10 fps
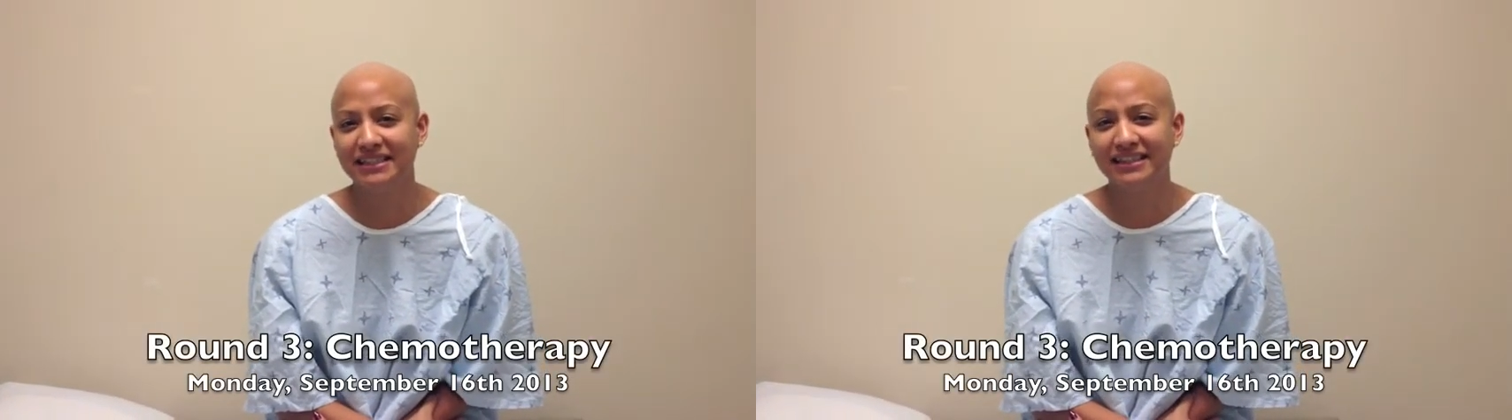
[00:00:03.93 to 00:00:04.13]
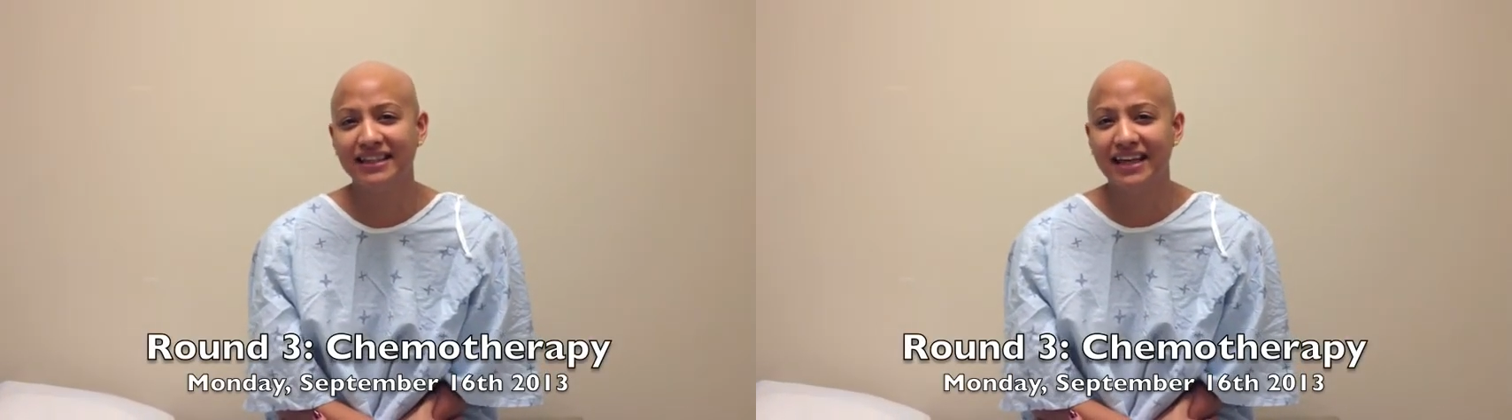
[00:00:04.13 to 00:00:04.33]

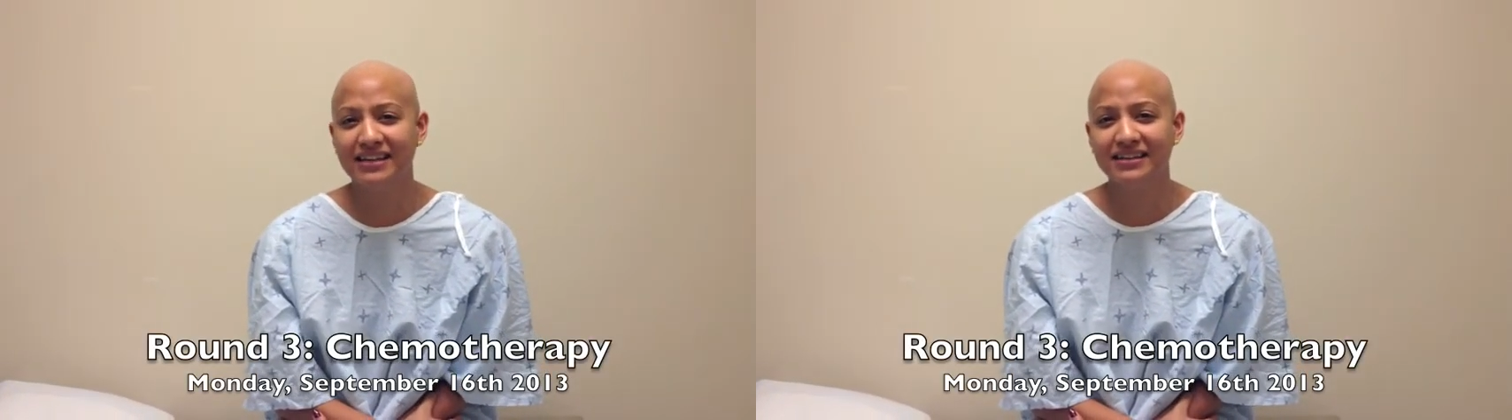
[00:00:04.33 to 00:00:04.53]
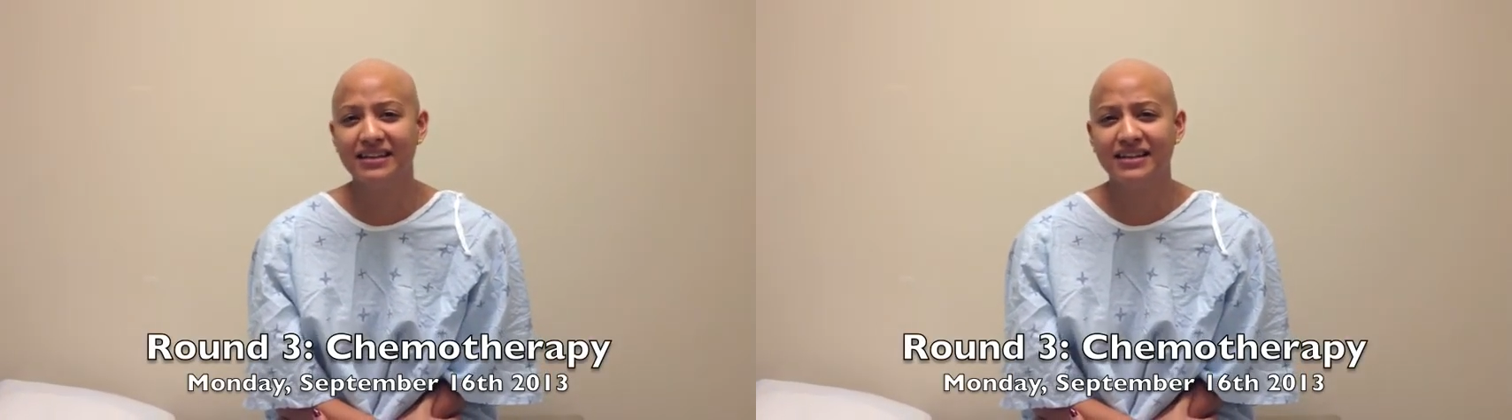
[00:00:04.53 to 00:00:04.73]

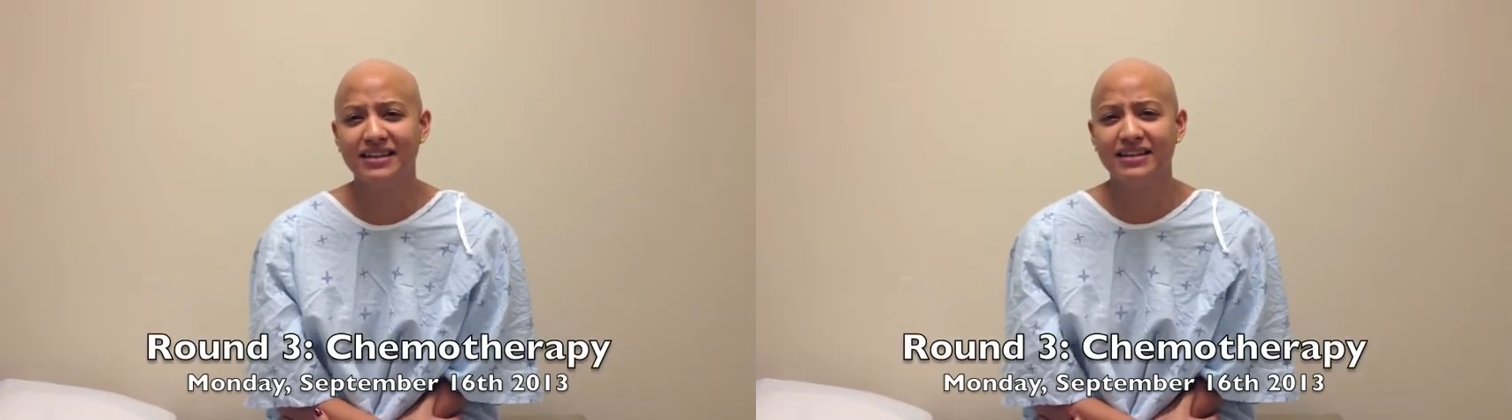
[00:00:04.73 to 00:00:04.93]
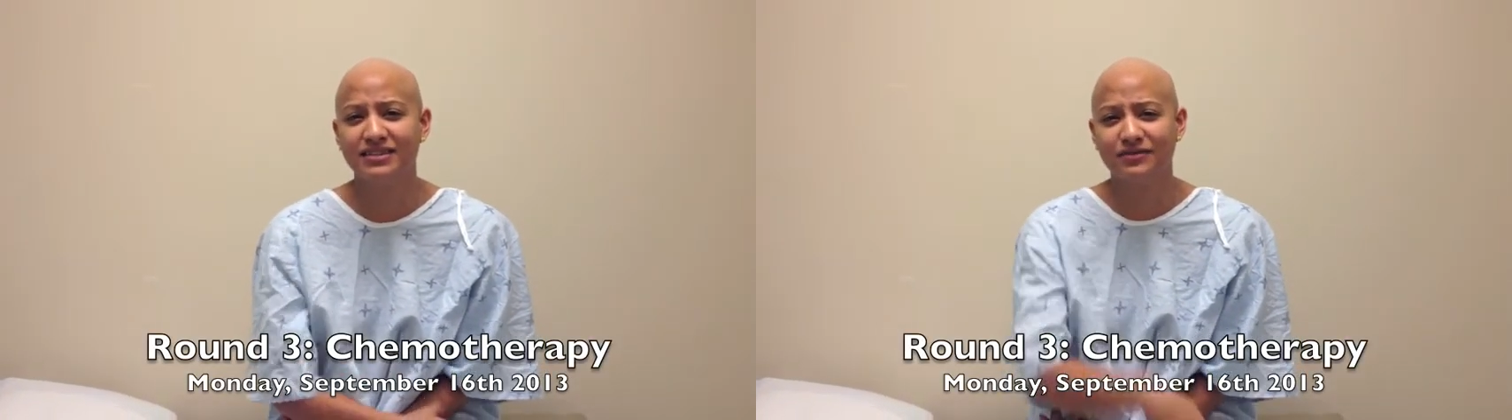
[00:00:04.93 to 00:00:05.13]
and it
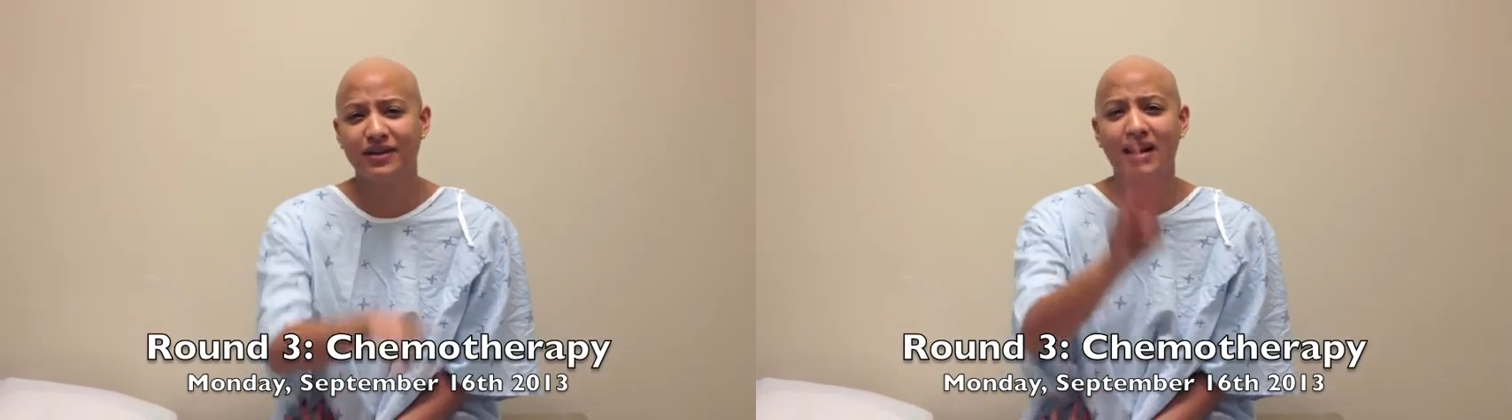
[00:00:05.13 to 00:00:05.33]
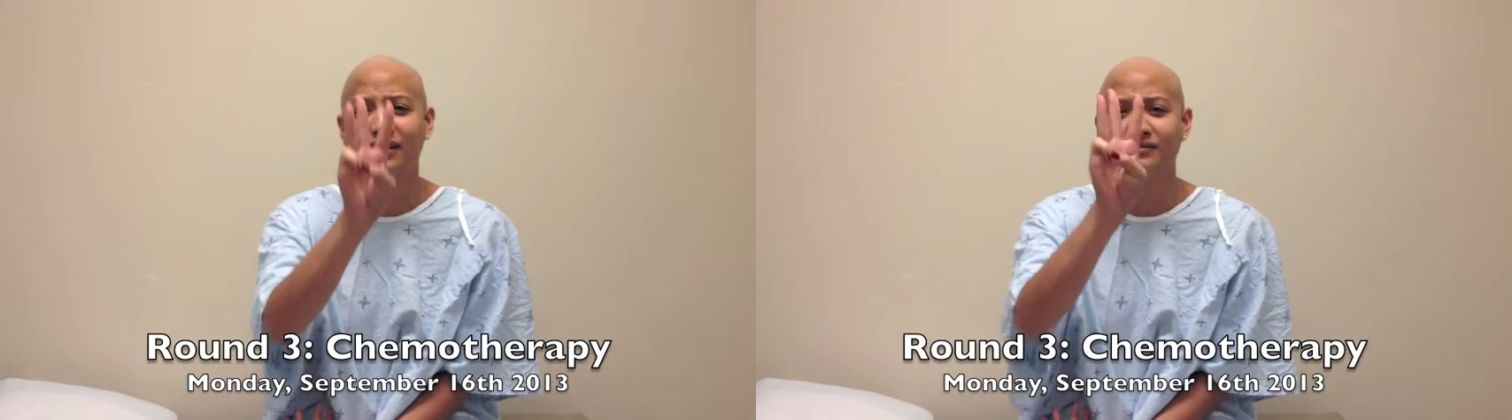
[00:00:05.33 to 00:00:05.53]
is
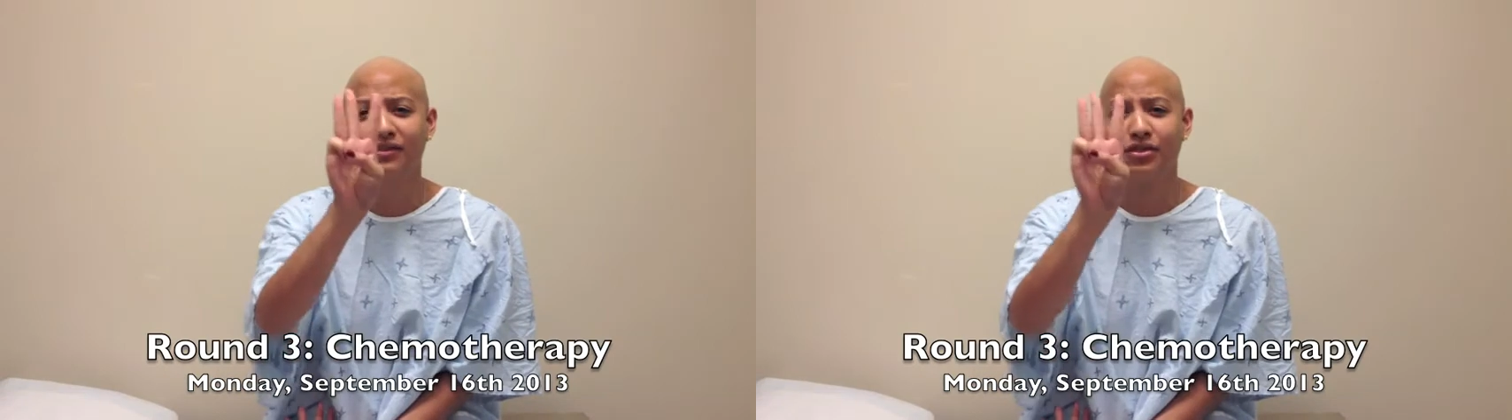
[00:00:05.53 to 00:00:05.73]
round